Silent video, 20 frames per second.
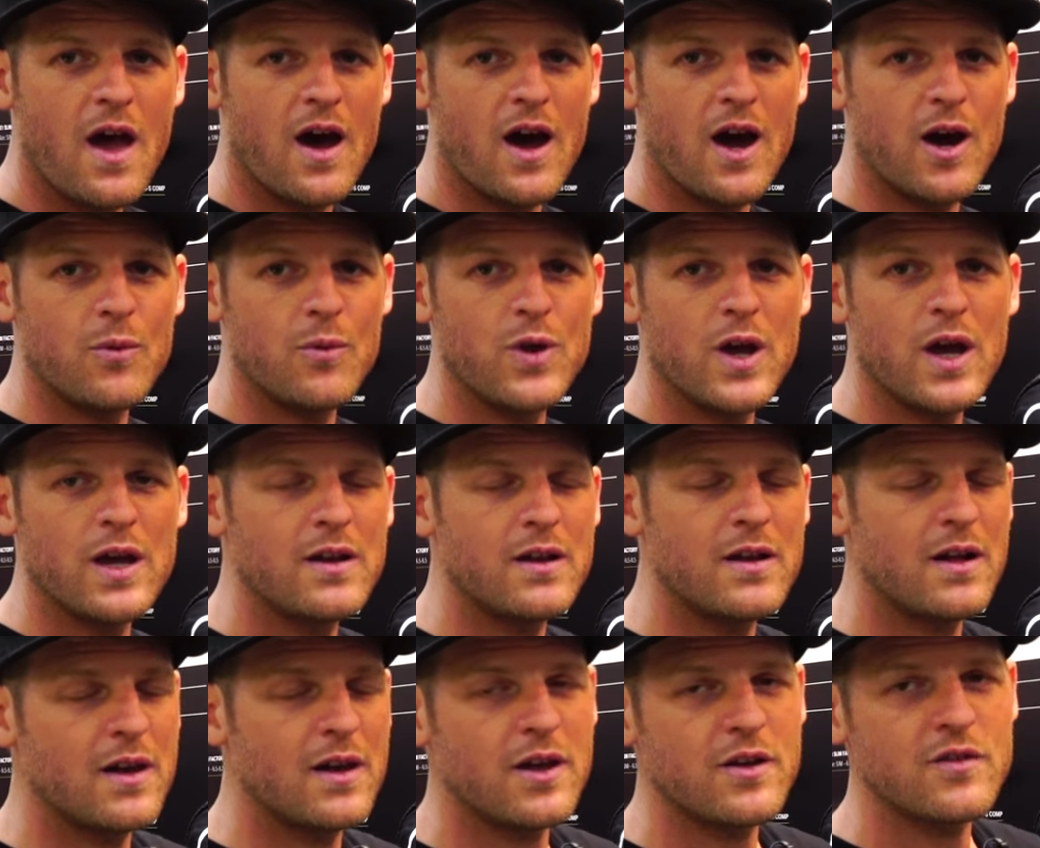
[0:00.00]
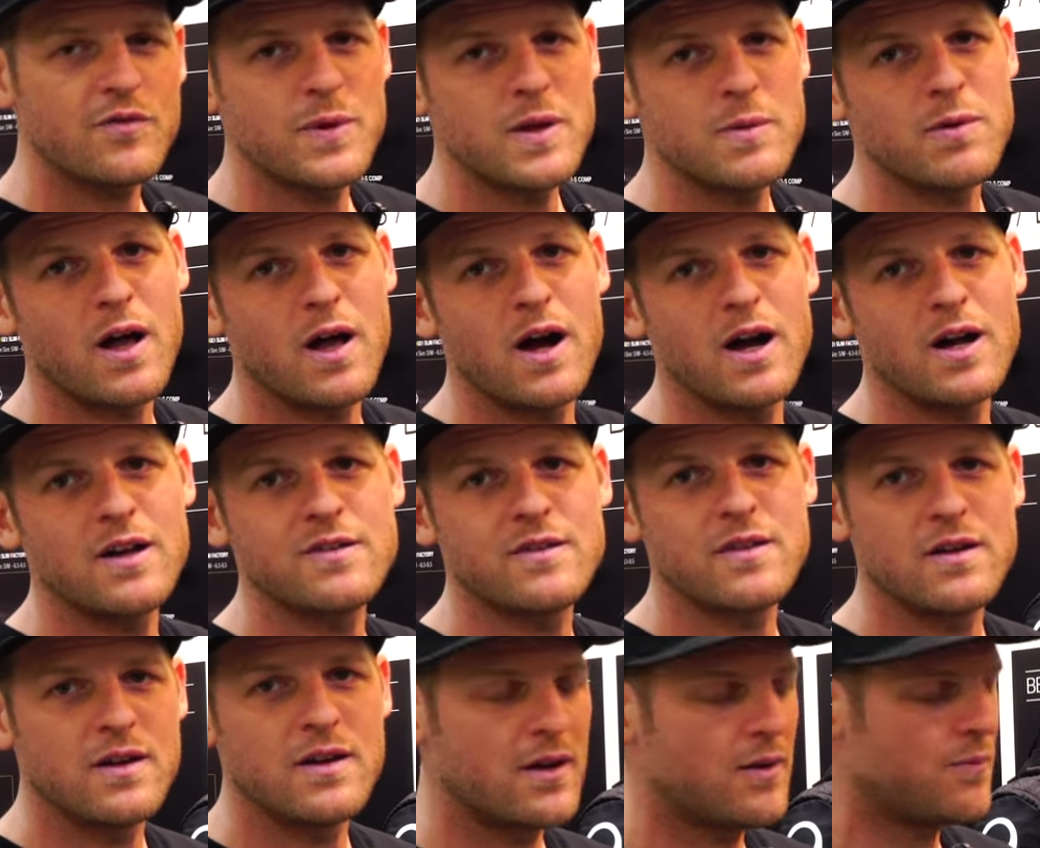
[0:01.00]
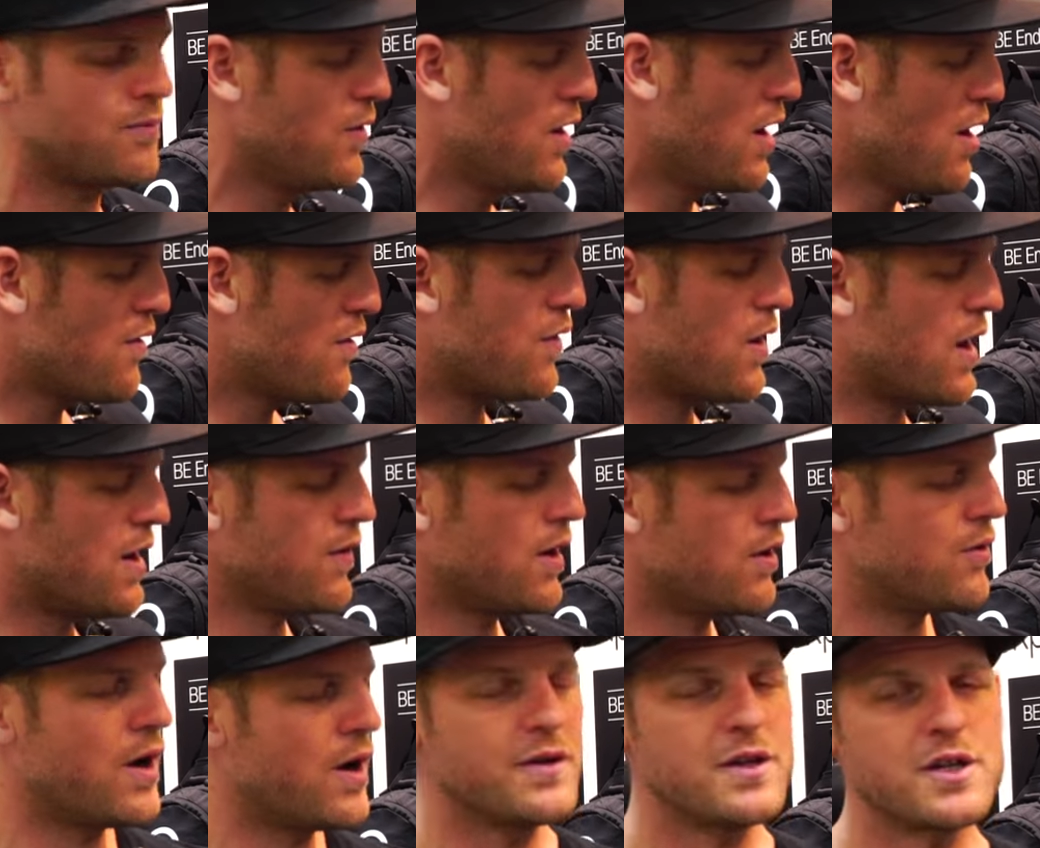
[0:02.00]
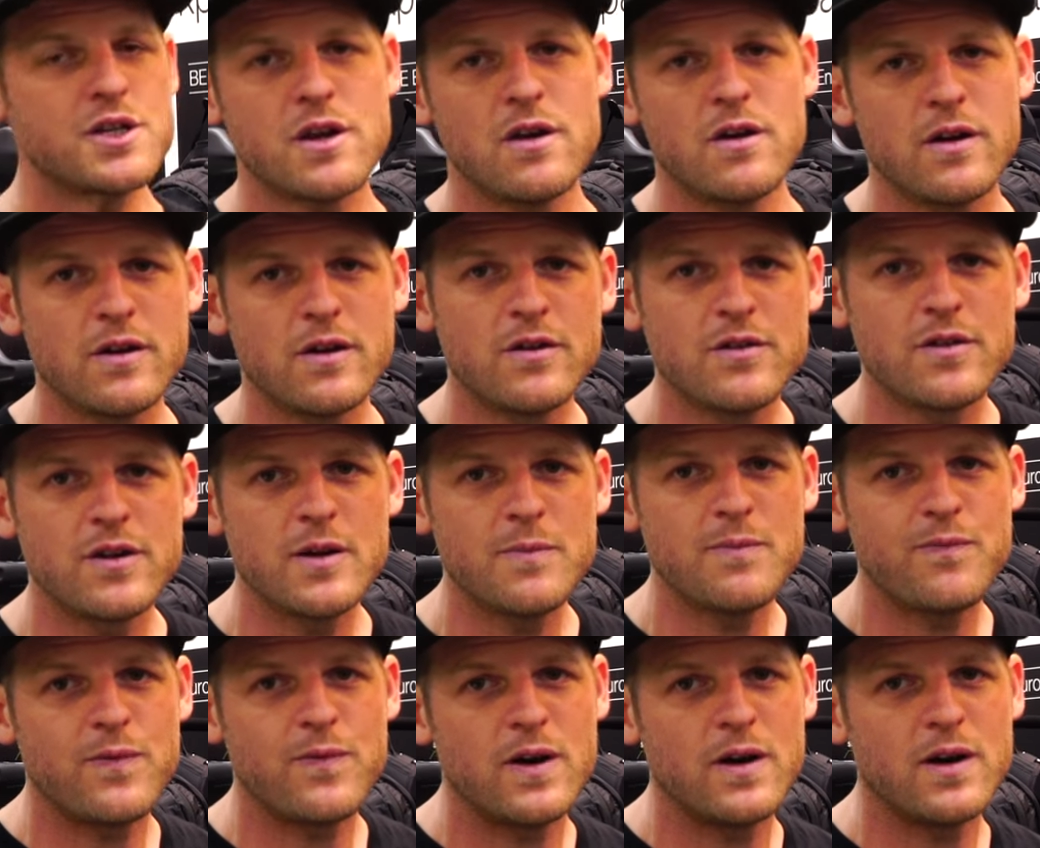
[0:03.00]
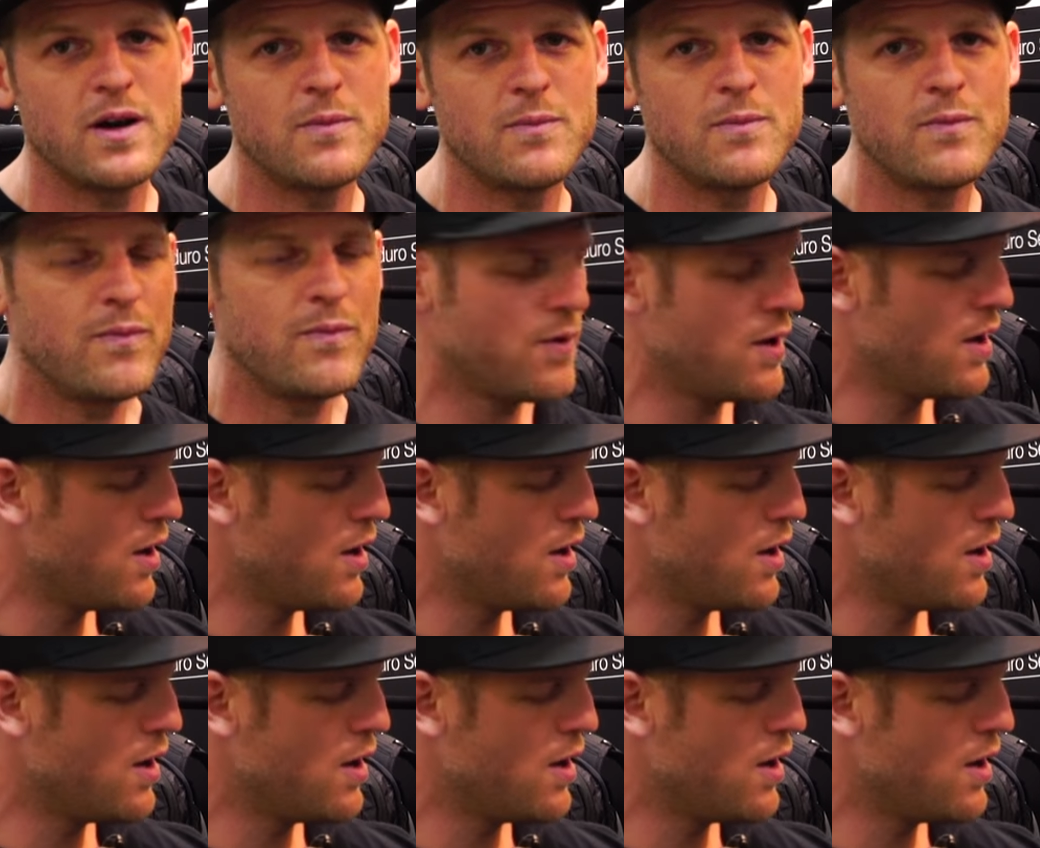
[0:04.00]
Um, we had a, a, lot of people ask um, for having a roundish ergon grip um,